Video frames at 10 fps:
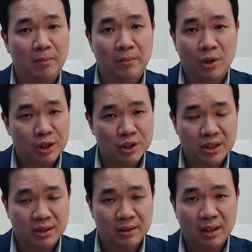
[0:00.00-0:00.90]

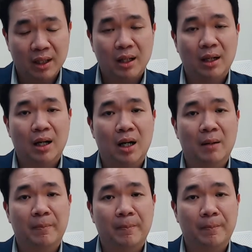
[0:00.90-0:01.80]
mortgaging
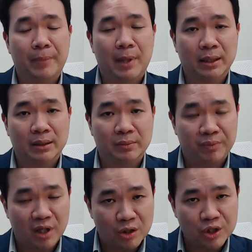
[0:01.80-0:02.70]
by the
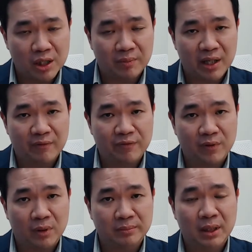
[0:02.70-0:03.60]
blockchain
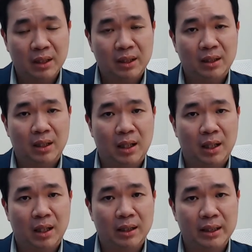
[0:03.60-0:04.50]
platform
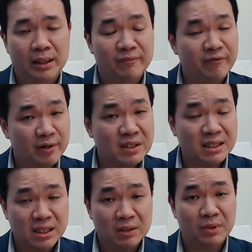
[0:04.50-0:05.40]
in a very
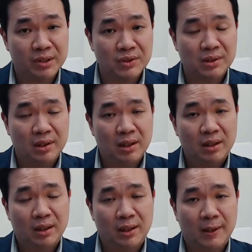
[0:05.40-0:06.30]

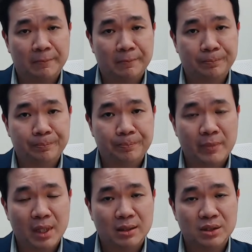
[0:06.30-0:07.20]
seamless
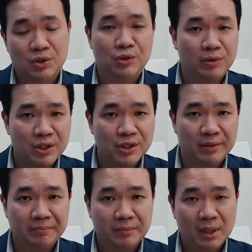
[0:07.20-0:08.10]
um,
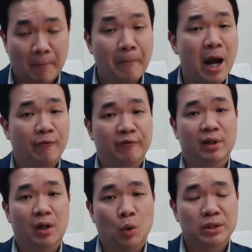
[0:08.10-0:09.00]

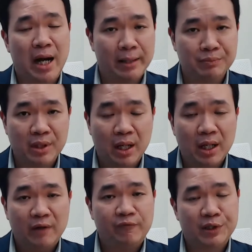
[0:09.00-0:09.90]
situation compared
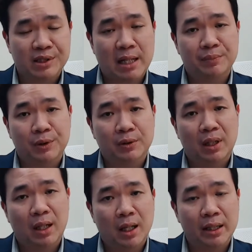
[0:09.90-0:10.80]
with the old times.
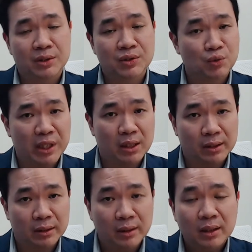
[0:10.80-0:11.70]
For
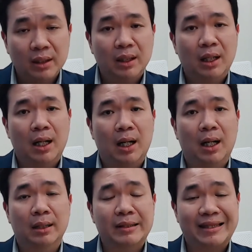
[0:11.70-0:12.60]
example, uh, in
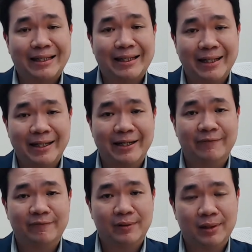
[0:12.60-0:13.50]
Sweden, uh,
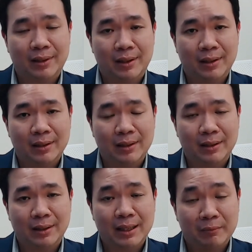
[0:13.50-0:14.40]
they have
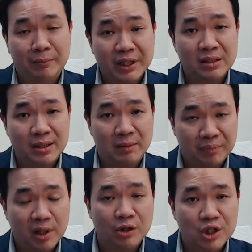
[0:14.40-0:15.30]
uh,
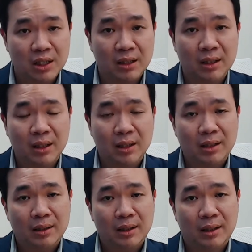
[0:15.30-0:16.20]
complete a
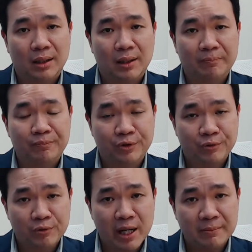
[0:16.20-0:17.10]
blockchain
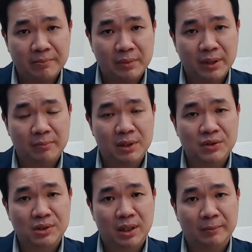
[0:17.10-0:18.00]
uh,
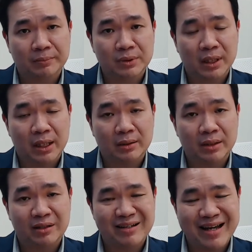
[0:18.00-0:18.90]
program. That means
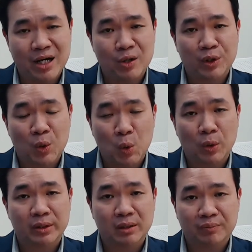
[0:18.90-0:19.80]
um, they, they're
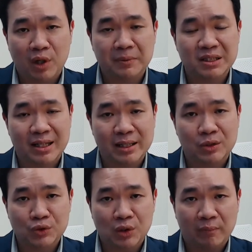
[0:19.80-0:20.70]
now recording
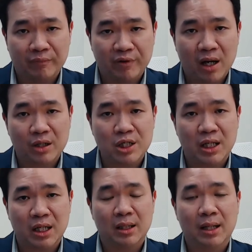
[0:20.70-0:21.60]
the property titles
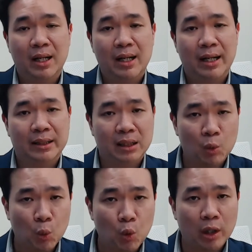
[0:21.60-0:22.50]
on
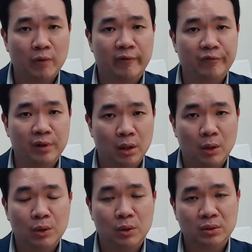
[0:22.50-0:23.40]
blockchain and they
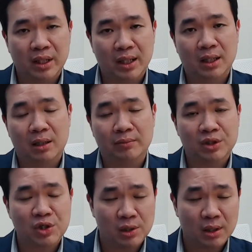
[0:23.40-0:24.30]
work with the
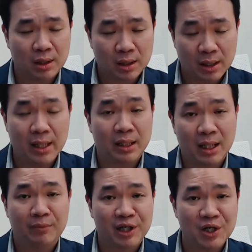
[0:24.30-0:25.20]
local telecommunication,
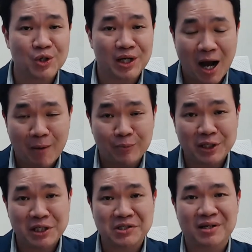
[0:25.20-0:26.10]

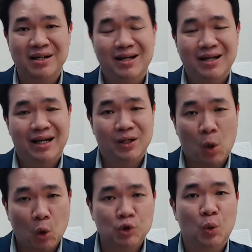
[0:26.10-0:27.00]
telecommunication companies
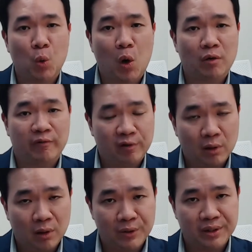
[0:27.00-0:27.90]
and also
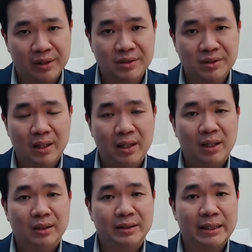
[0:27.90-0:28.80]
work with
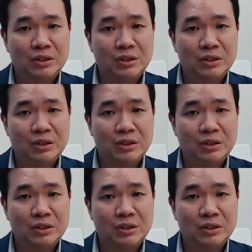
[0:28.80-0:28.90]
lawyers.